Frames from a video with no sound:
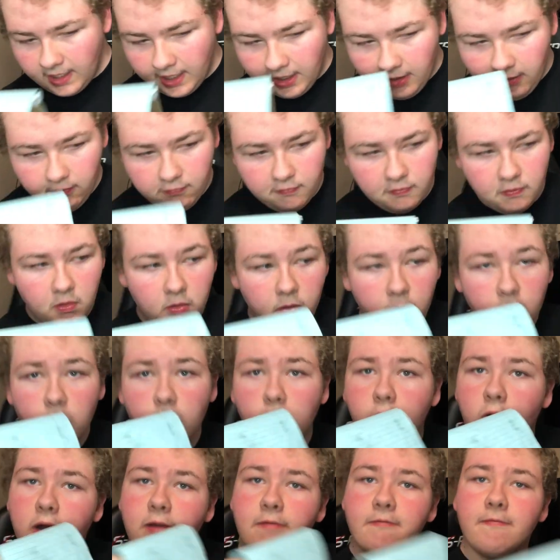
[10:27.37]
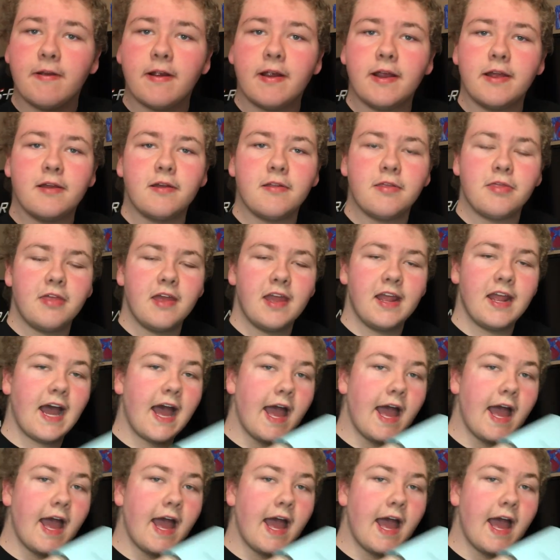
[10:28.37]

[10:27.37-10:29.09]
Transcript: here's one very good thing.